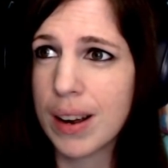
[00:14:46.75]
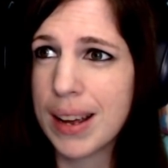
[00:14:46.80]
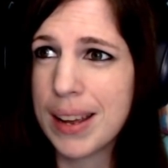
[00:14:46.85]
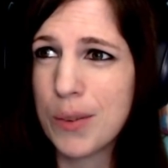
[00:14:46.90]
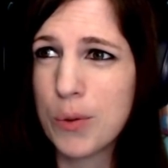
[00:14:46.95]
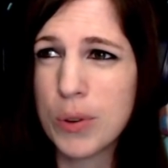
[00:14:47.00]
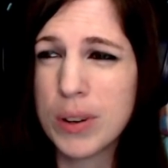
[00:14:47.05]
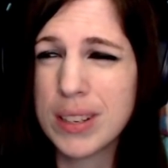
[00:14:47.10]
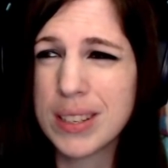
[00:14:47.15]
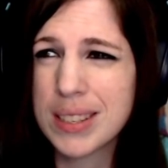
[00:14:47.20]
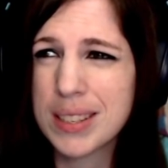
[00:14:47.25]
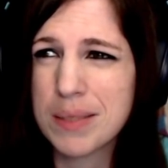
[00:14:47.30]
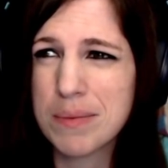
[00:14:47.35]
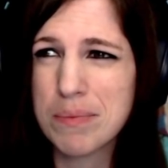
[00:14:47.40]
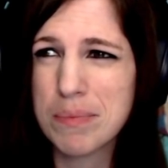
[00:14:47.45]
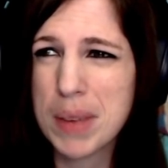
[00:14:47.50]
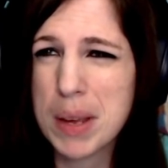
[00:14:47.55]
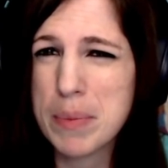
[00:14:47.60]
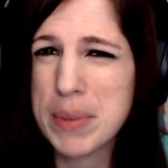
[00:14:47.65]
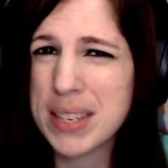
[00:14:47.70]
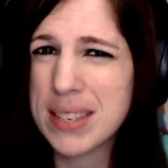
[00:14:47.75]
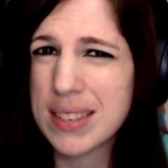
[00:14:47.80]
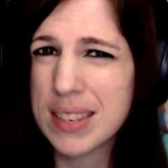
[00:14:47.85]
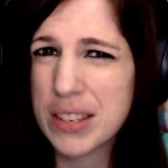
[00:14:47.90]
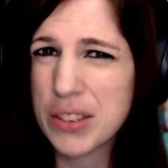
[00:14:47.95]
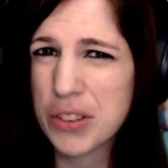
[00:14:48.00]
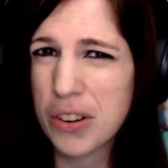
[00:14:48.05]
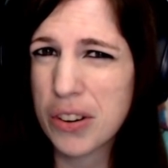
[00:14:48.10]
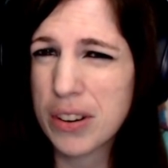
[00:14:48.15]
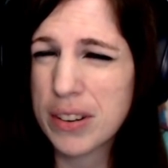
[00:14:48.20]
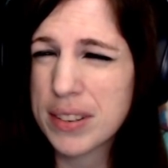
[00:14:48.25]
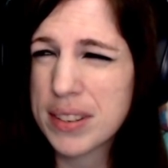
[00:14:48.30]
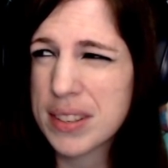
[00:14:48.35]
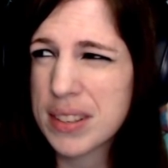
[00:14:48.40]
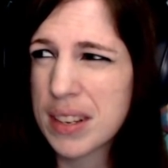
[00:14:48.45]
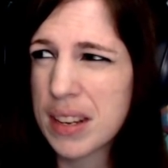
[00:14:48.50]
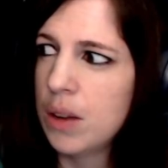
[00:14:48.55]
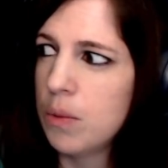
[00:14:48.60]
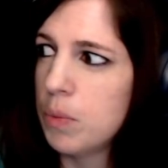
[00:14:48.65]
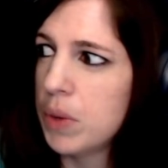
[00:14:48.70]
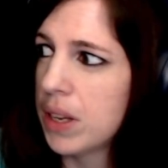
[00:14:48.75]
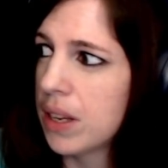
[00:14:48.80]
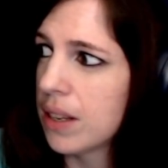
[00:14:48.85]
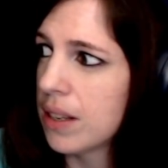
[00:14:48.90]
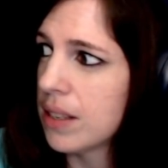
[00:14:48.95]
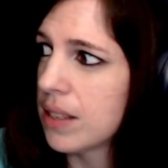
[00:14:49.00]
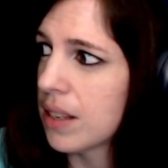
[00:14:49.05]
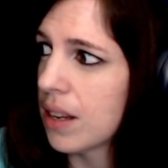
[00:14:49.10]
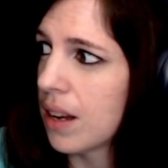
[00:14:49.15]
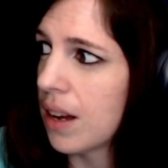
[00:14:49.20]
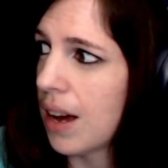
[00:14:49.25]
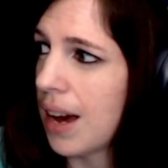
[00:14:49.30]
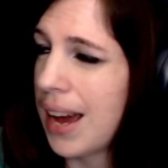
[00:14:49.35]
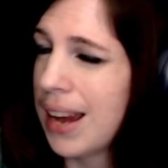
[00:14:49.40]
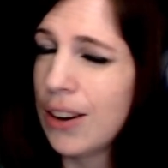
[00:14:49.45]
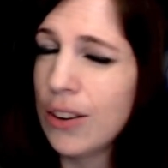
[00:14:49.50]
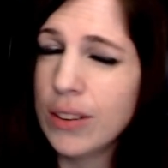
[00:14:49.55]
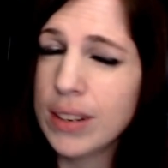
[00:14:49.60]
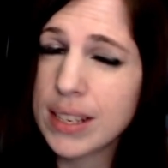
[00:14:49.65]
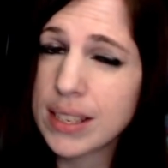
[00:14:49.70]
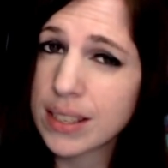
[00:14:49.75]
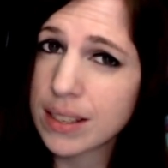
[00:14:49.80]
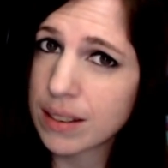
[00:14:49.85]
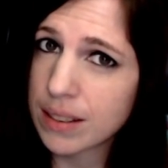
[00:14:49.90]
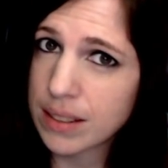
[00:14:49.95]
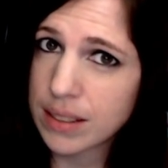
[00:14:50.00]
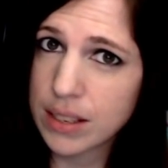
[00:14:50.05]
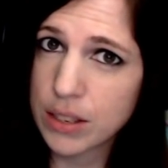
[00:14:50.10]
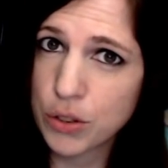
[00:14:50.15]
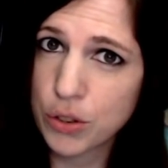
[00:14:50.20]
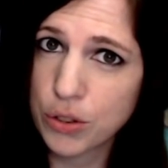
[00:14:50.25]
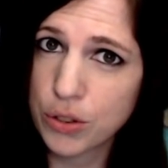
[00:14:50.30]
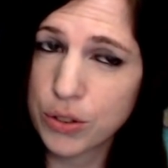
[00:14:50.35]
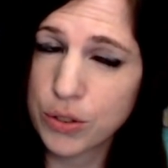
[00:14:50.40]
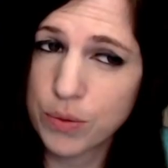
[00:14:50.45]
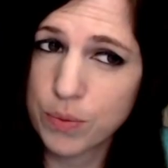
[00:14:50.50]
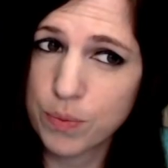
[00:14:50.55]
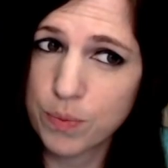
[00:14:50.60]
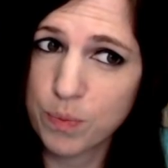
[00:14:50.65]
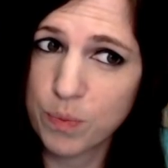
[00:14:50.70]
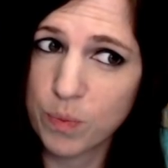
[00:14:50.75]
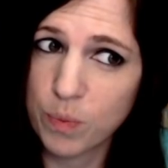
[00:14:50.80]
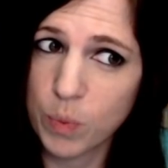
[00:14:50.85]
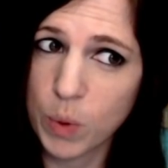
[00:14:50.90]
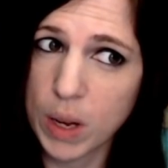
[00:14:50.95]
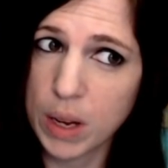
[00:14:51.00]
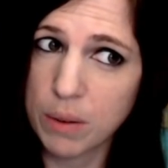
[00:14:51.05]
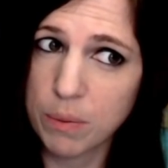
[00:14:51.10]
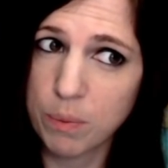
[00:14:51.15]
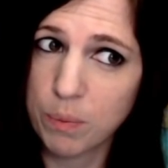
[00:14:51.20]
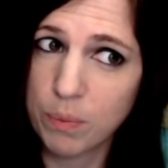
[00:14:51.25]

It was maybe Scissors, because I don't listen to Scissors, like,